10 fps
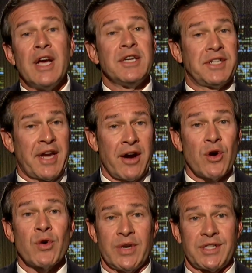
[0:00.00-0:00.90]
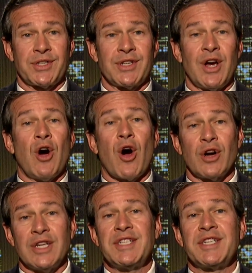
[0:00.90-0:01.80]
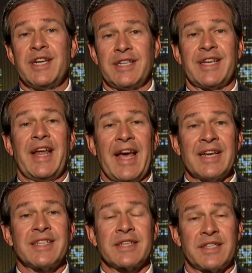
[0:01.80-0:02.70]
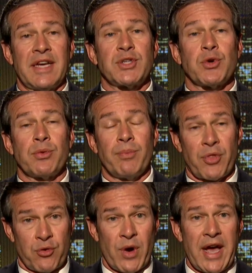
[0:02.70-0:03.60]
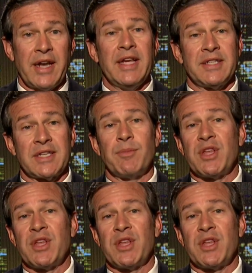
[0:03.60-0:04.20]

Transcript: terrorists are listed as an existential threat in some of the